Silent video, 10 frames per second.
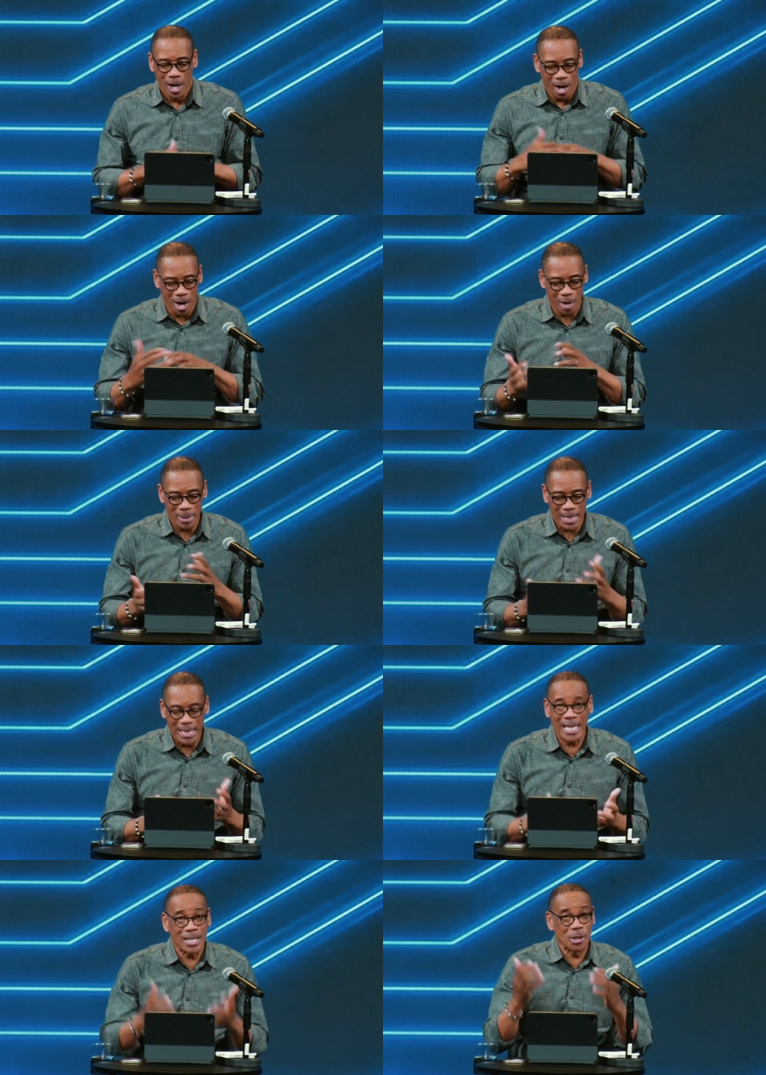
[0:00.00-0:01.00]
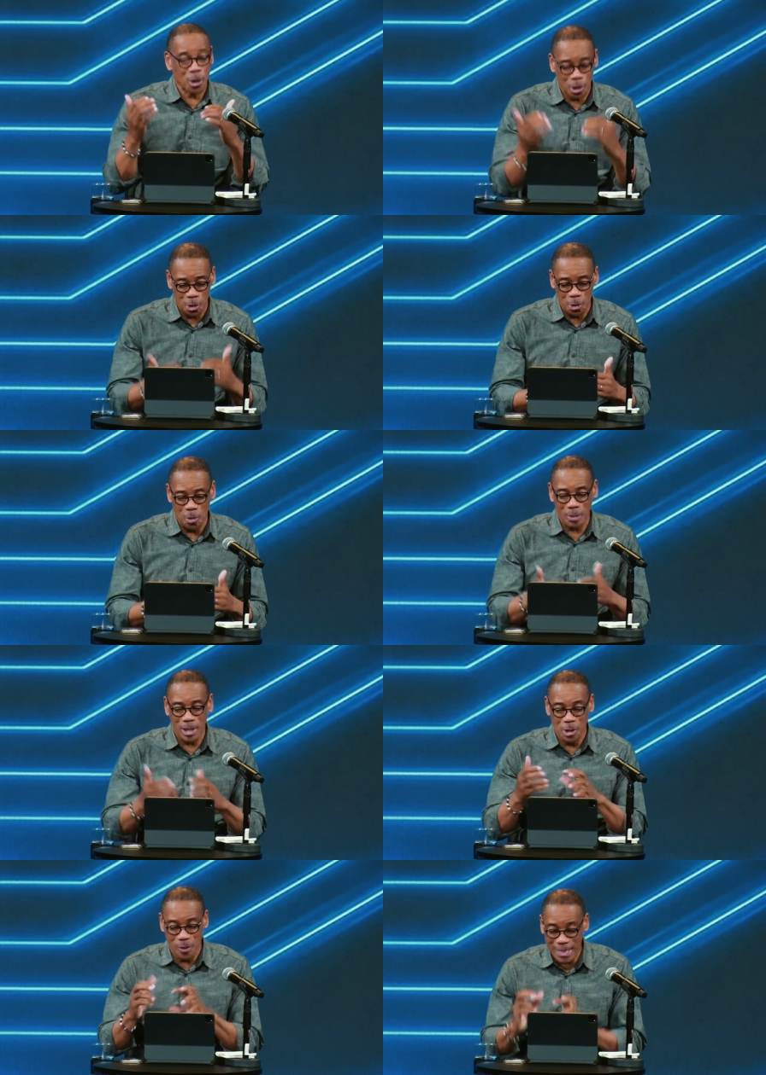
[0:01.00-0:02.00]
Harmony in your home,
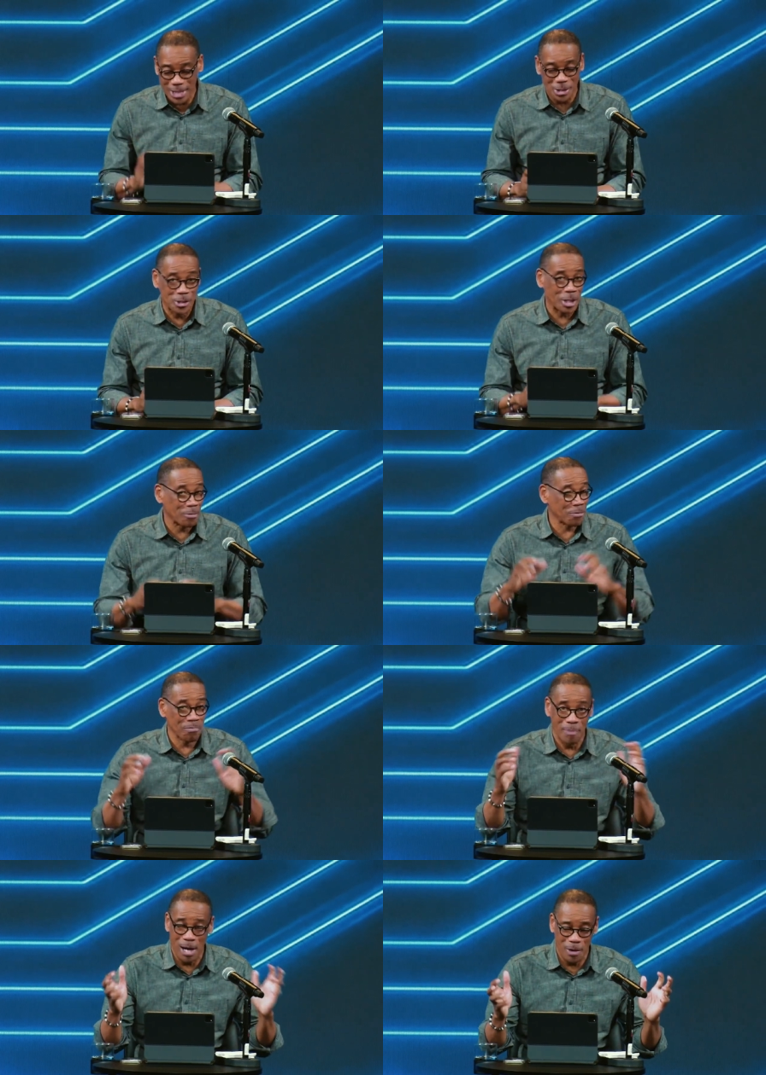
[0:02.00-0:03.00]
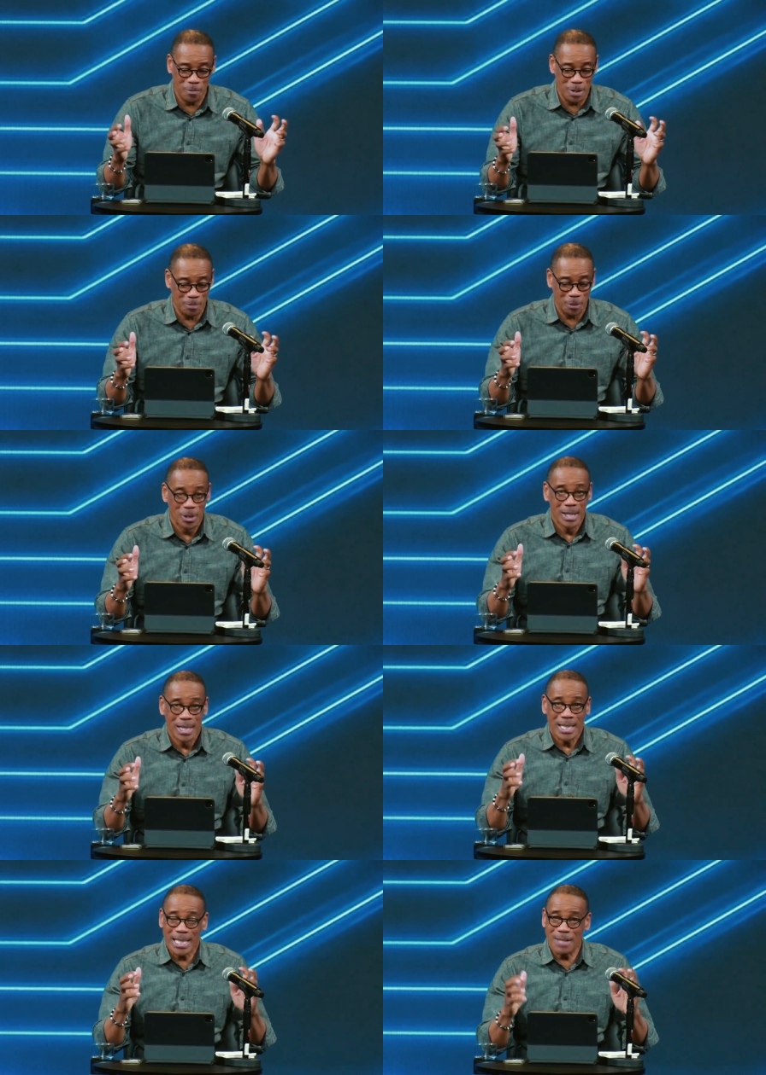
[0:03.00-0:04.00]
in your relationships, married people,
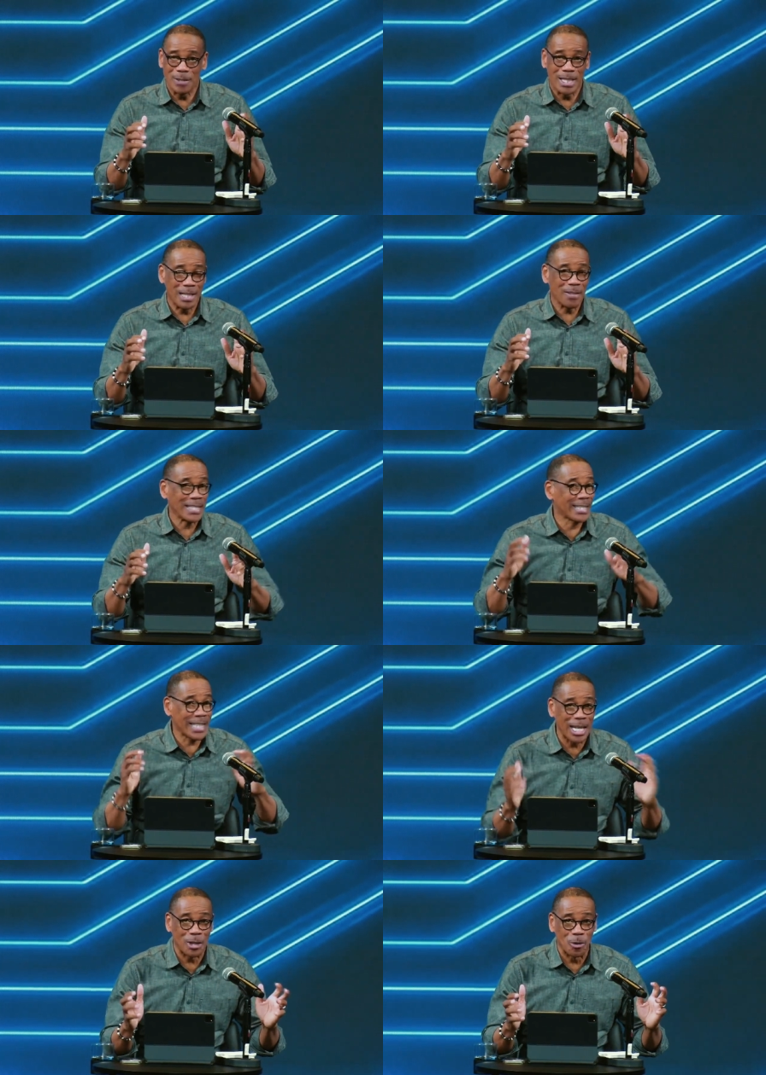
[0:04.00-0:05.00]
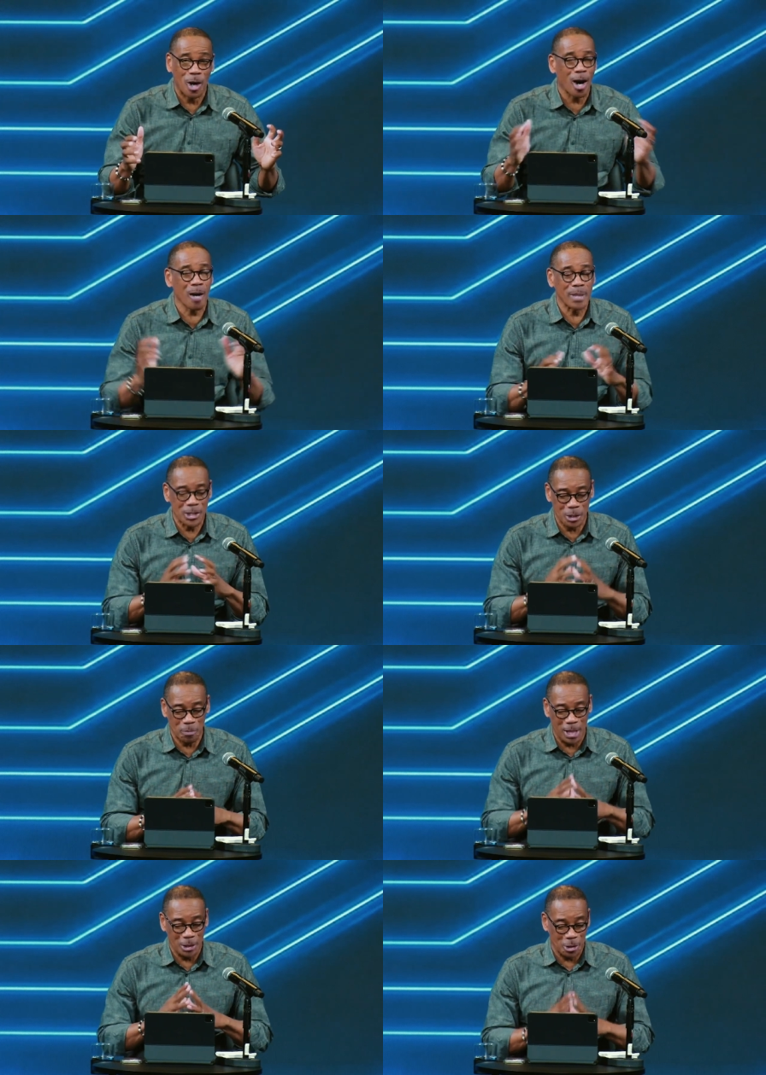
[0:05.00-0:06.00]
even living single, harmony
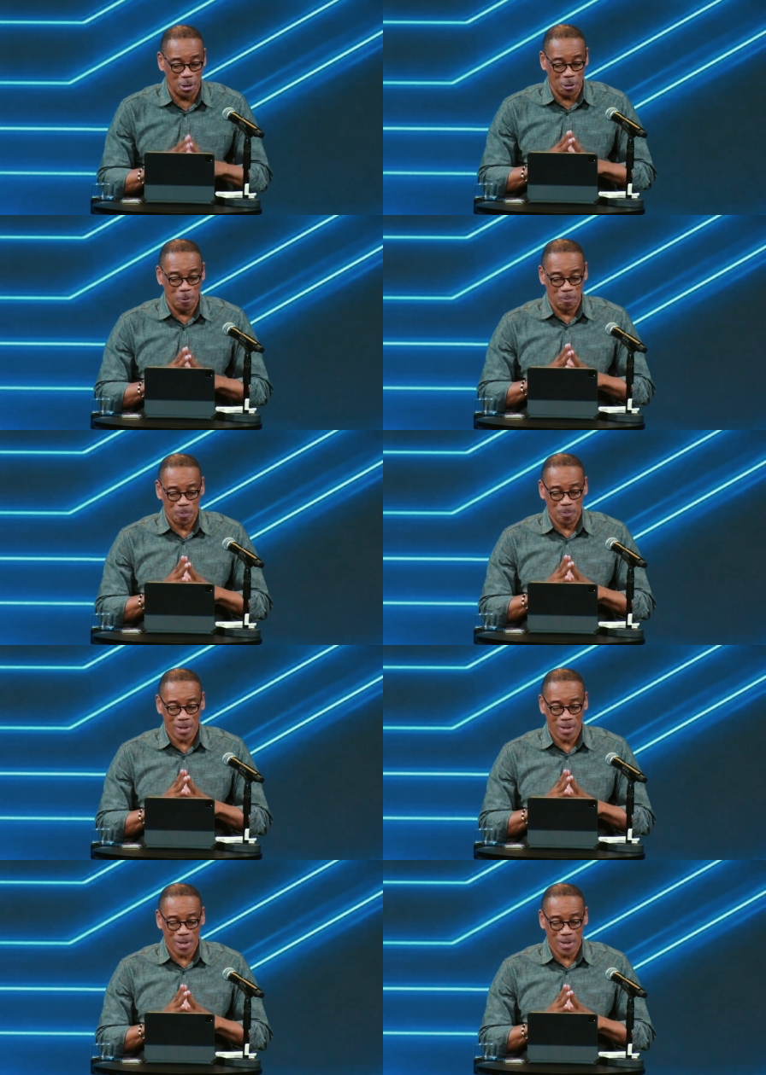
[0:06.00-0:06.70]
should be in your home.